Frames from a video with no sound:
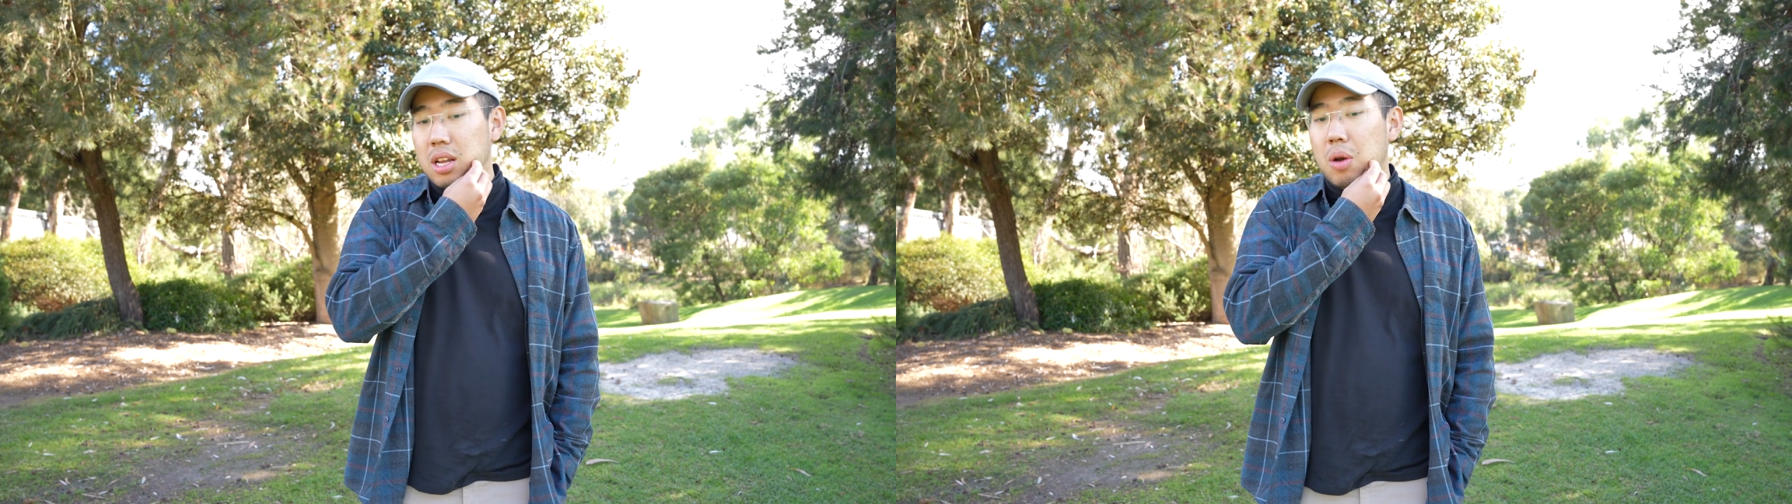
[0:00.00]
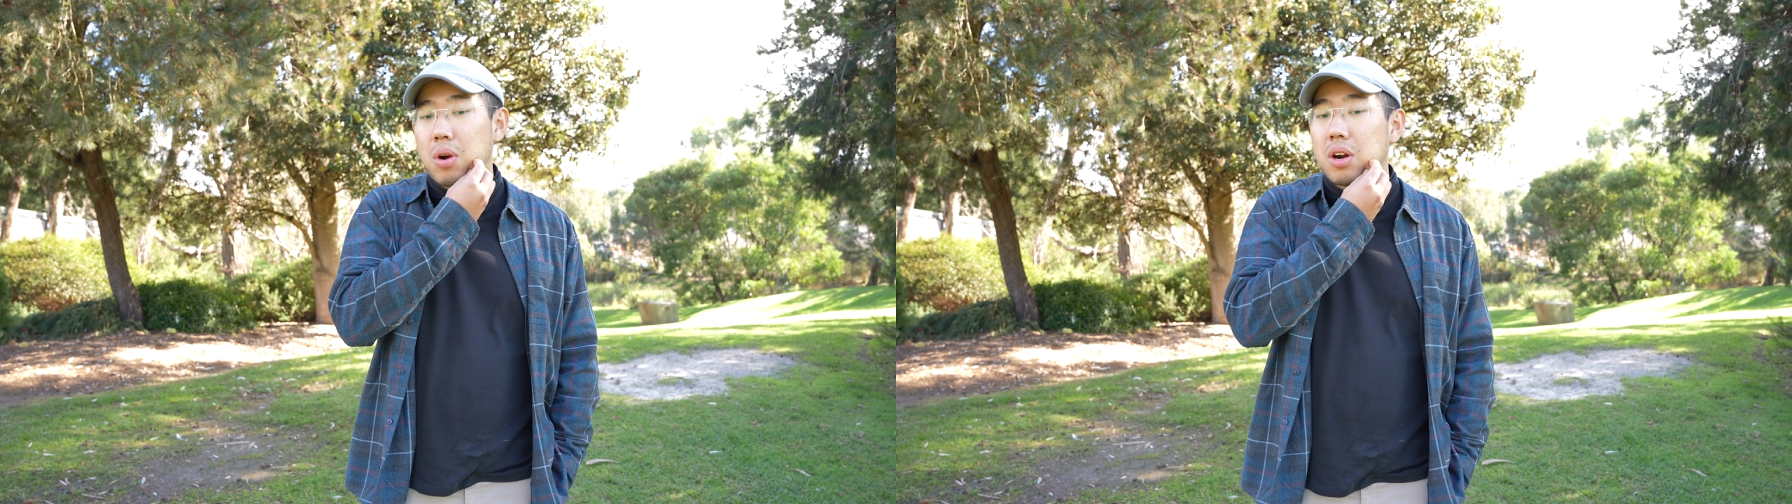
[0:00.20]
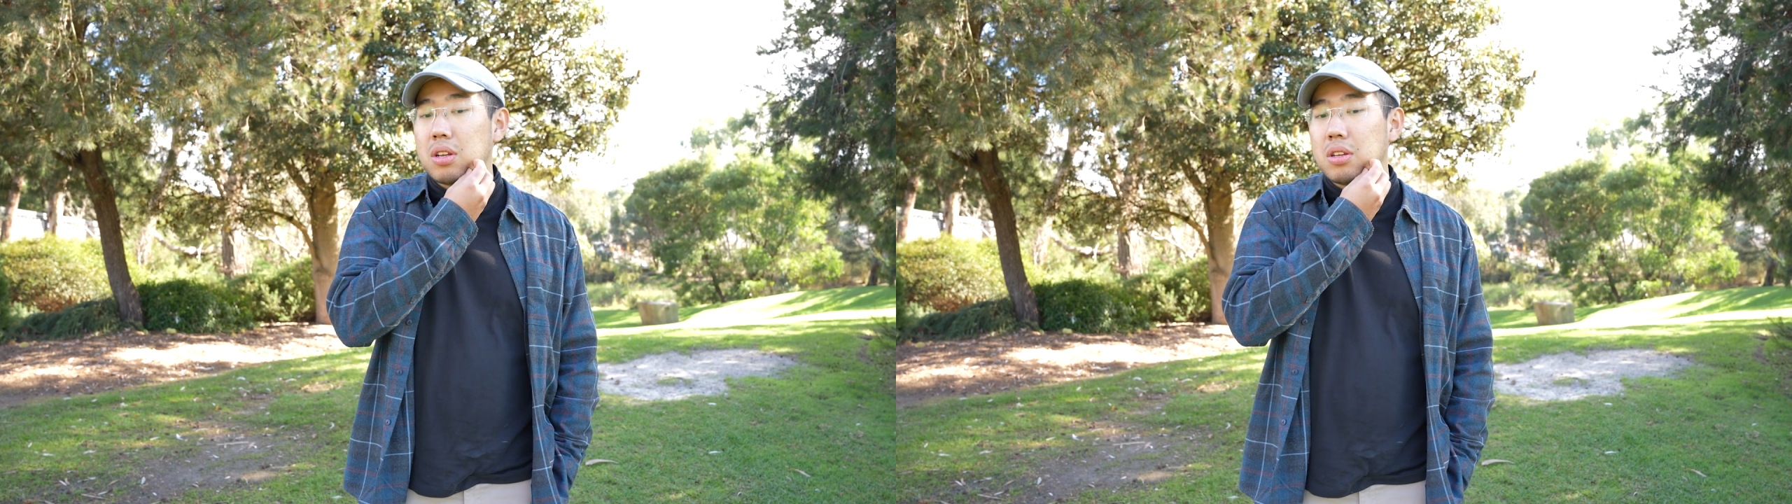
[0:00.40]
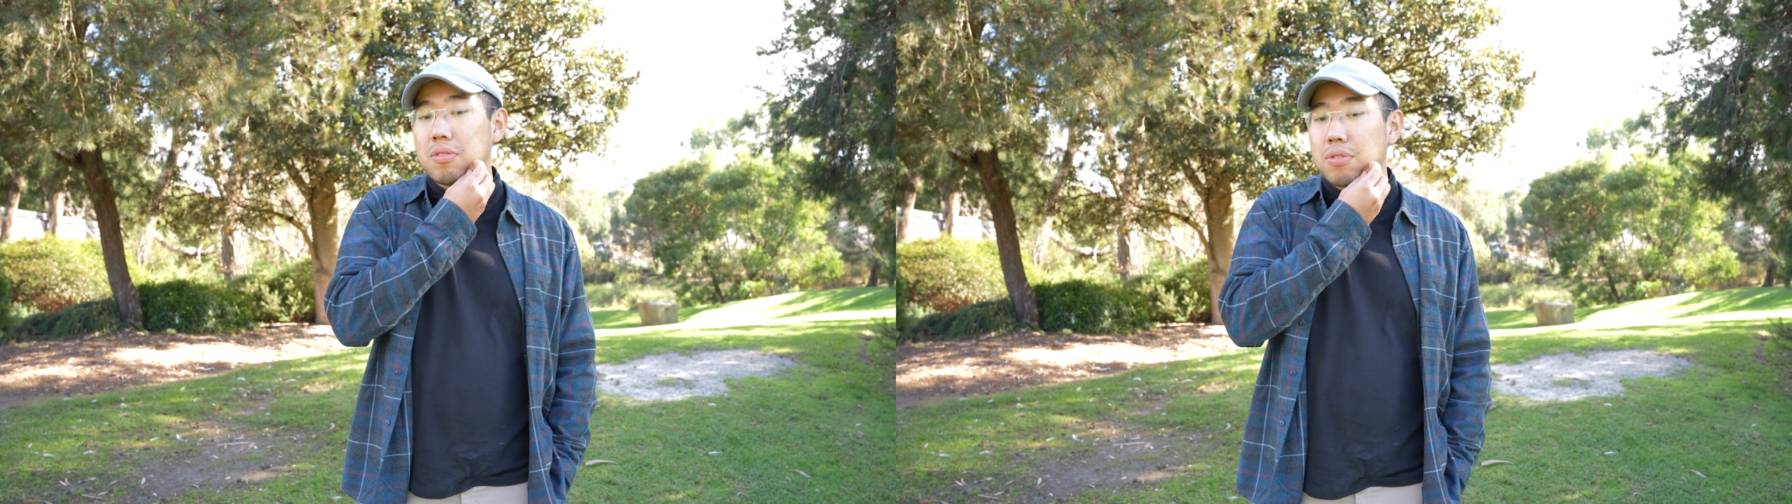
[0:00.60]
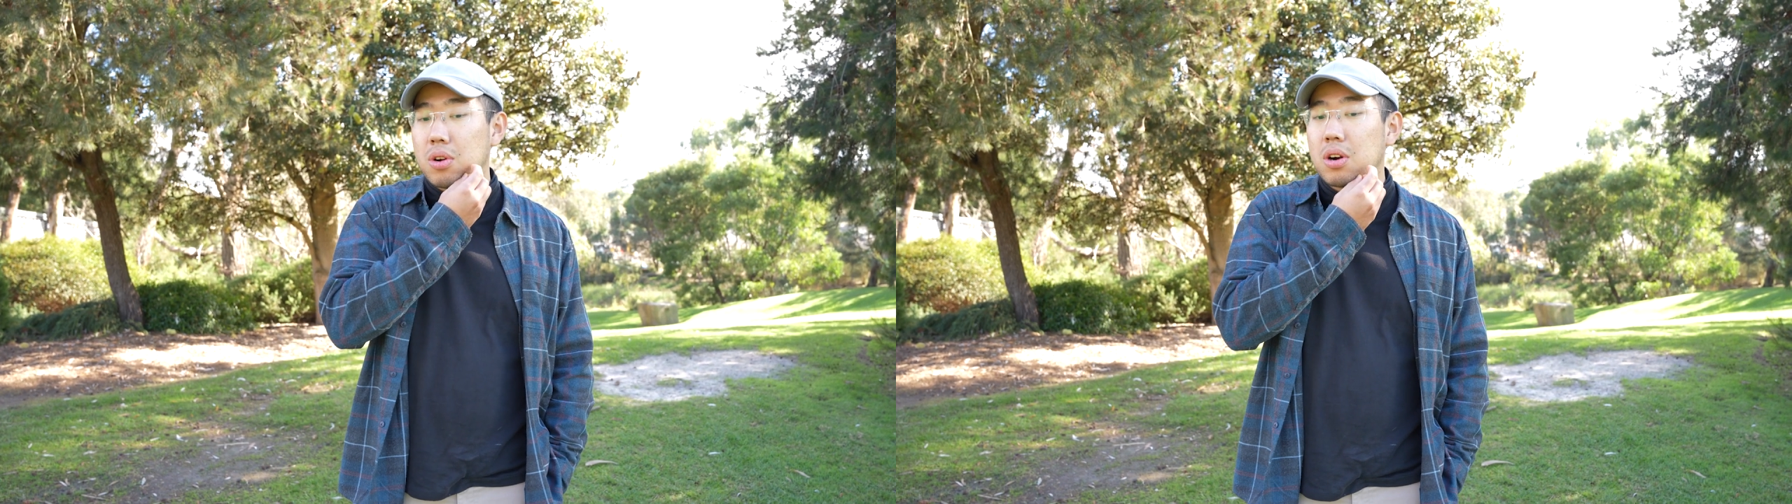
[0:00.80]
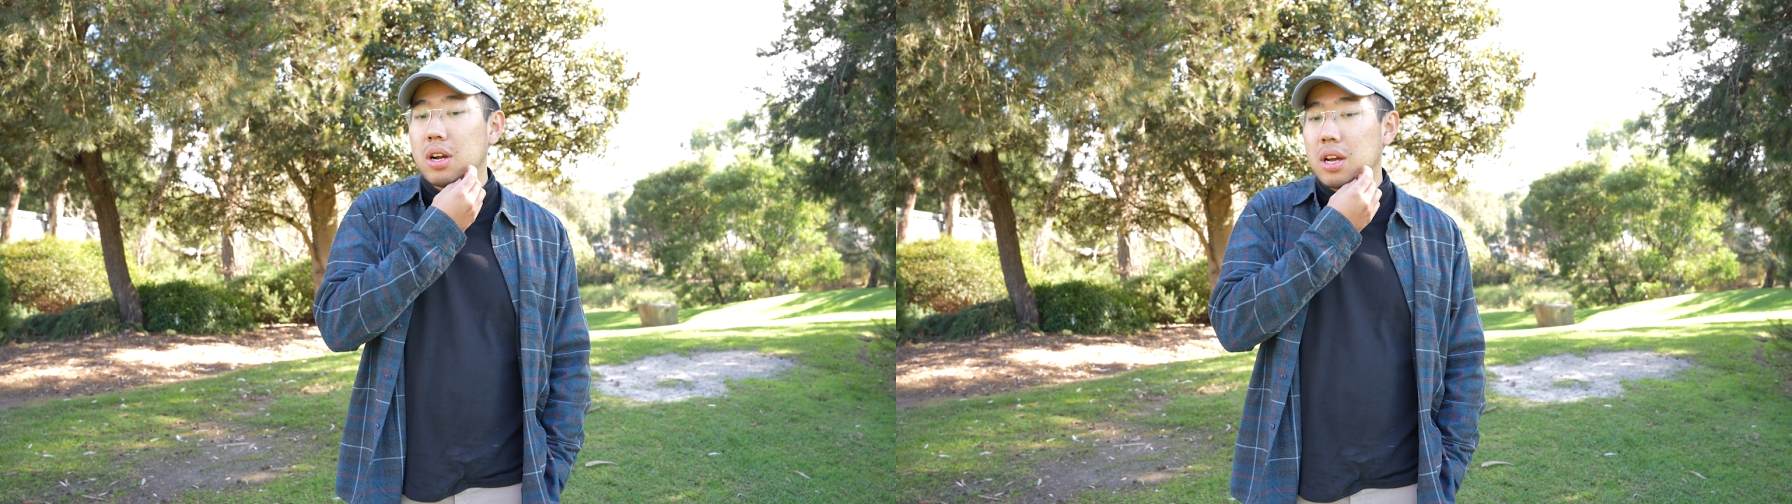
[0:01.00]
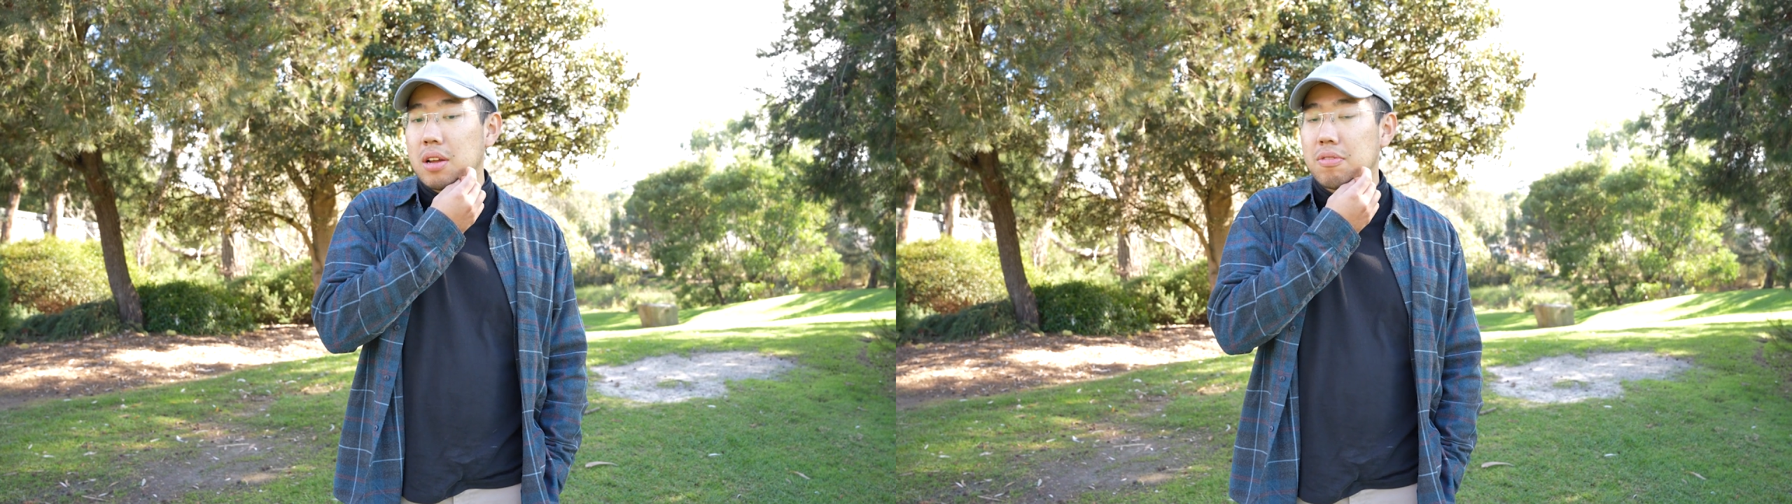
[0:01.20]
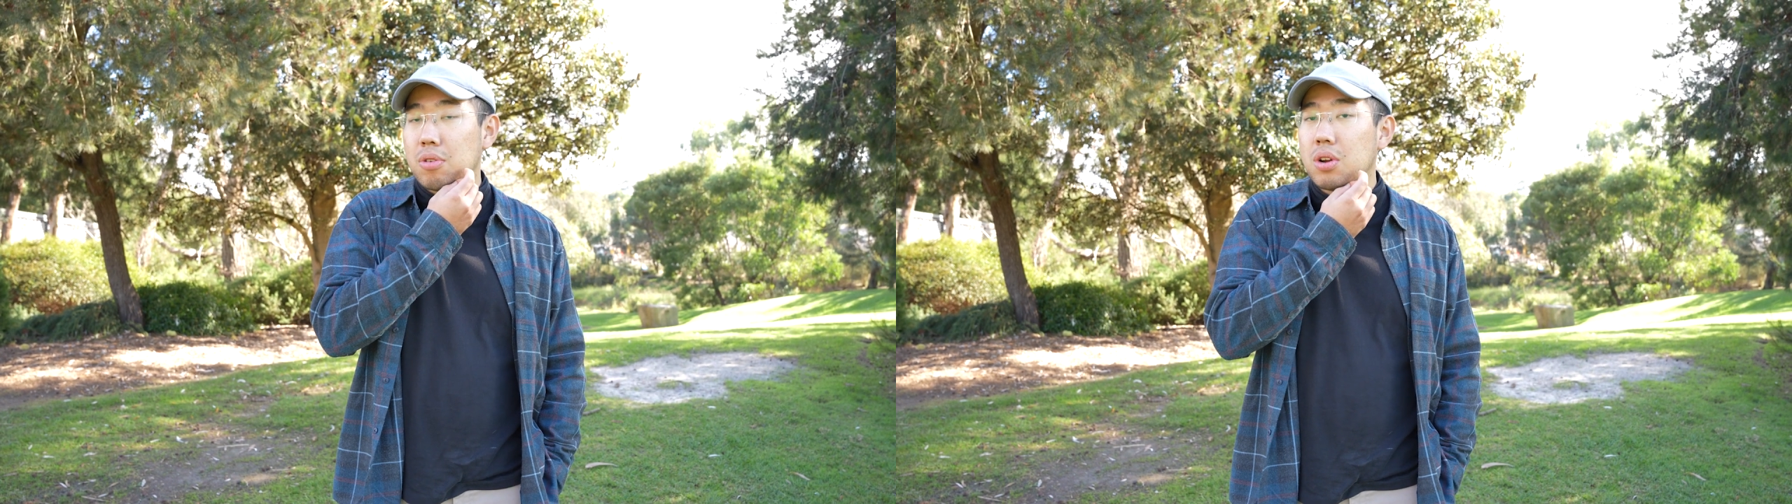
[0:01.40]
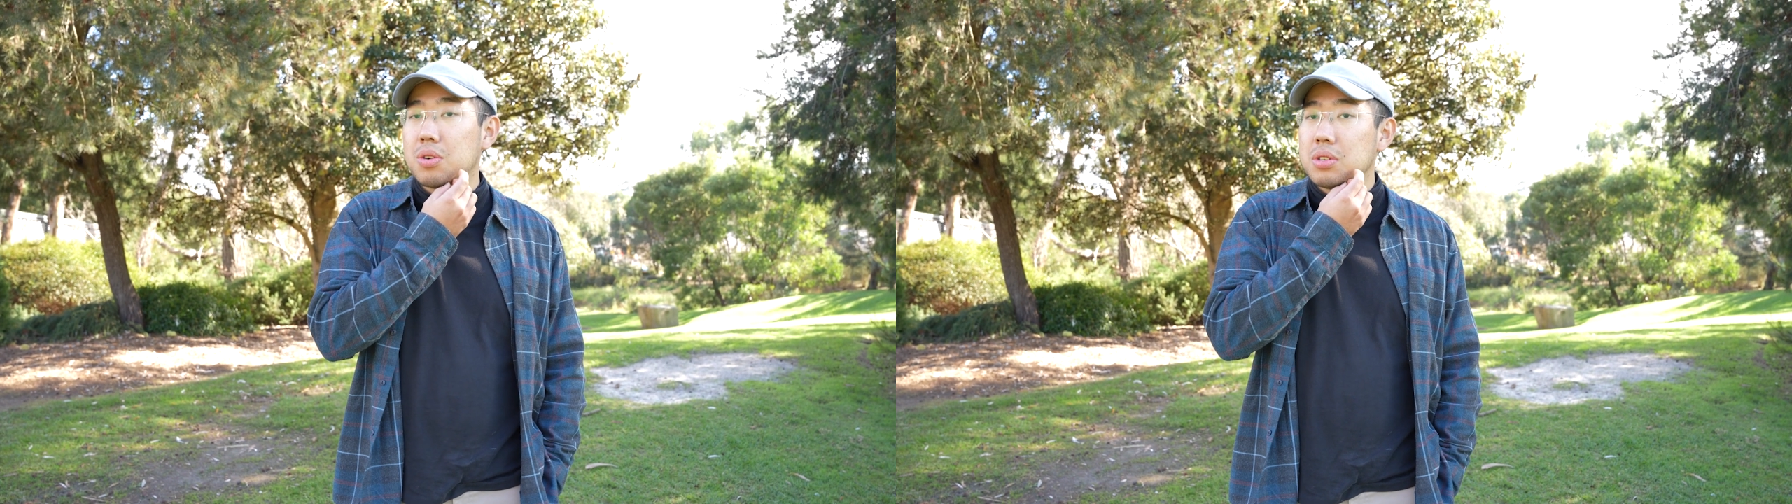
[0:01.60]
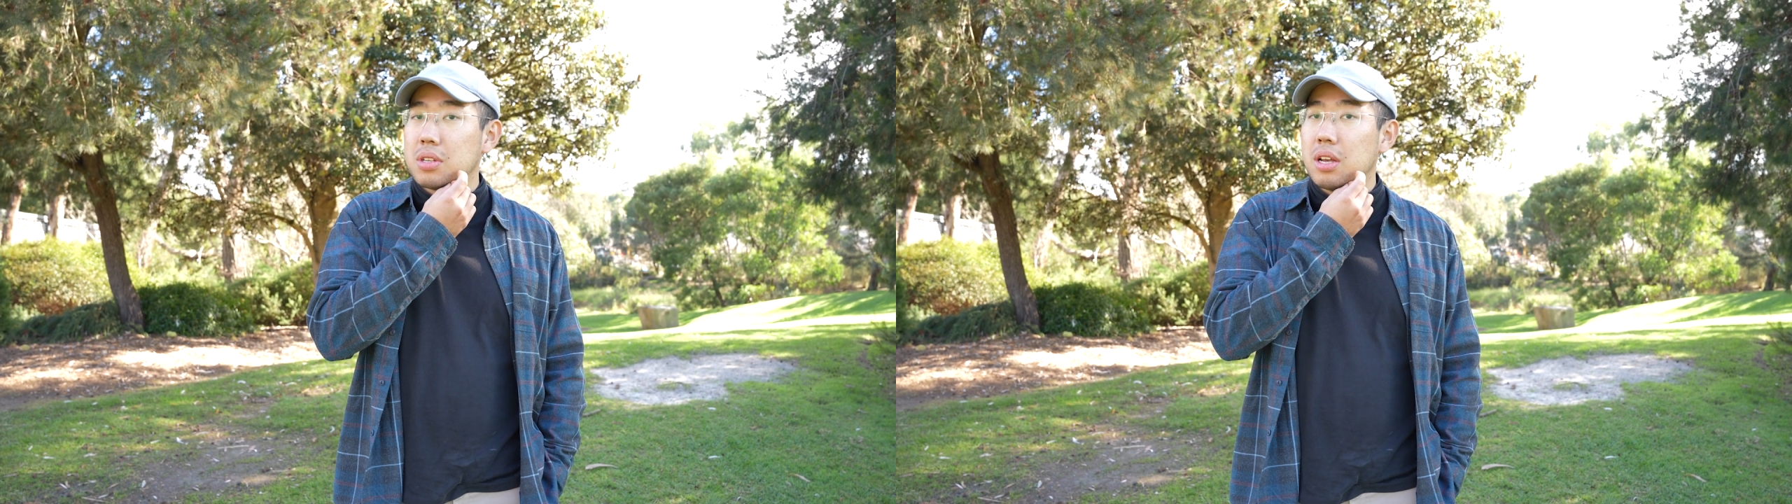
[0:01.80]
Langwarrin Flora and Fauna
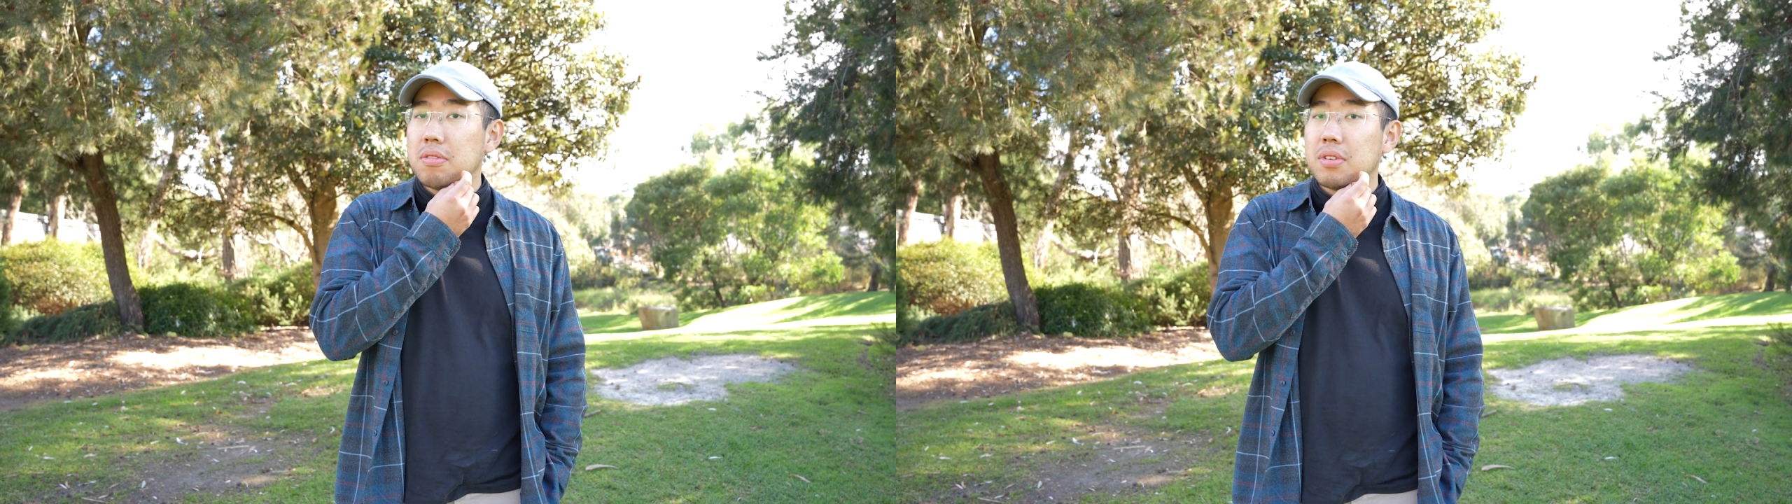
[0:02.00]
Reserve